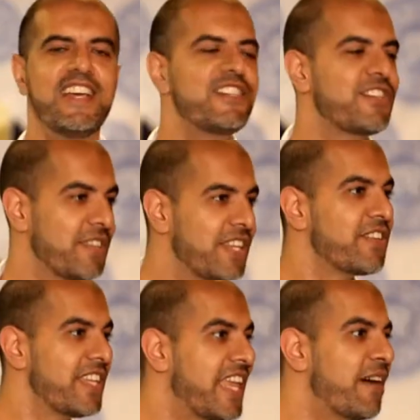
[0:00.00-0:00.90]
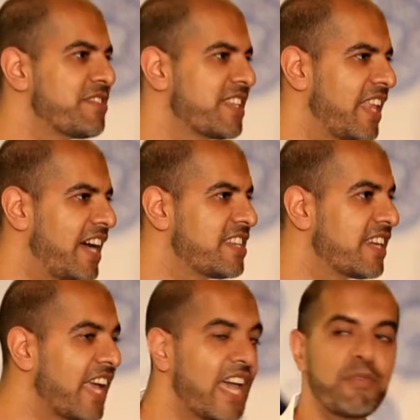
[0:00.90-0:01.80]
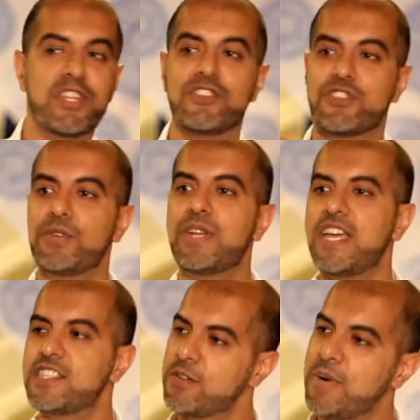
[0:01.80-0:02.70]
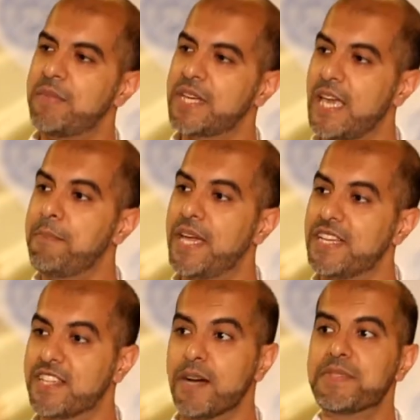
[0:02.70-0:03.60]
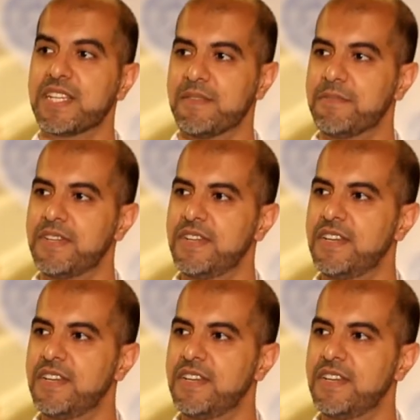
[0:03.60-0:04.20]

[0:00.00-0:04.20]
So literally that was the logic. And within 2 days, the Obama campaign dumped him,